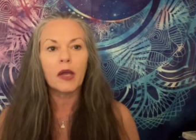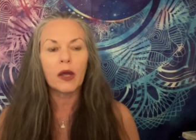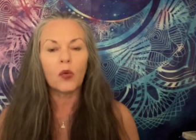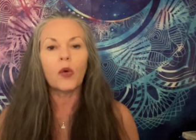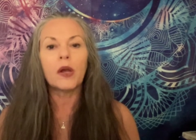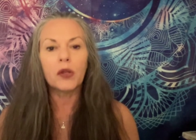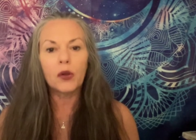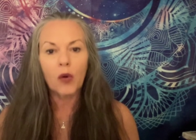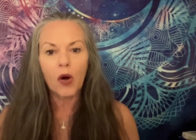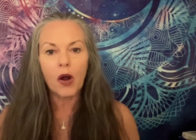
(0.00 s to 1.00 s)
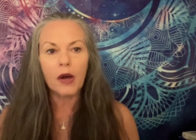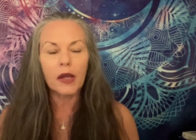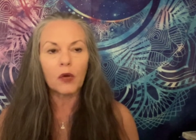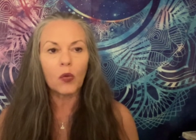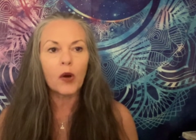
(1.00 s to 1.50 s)
and what you are
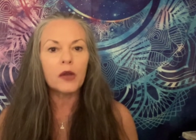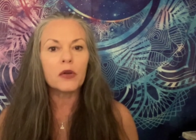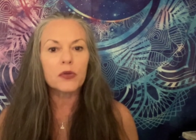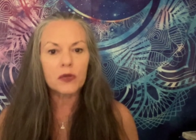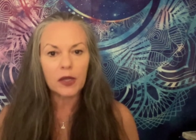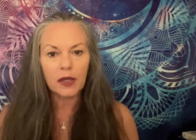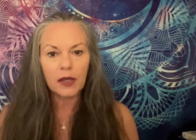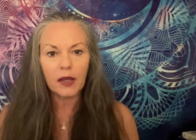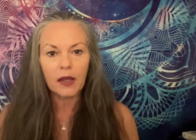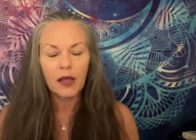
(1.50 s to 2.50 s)
and what you're seeking.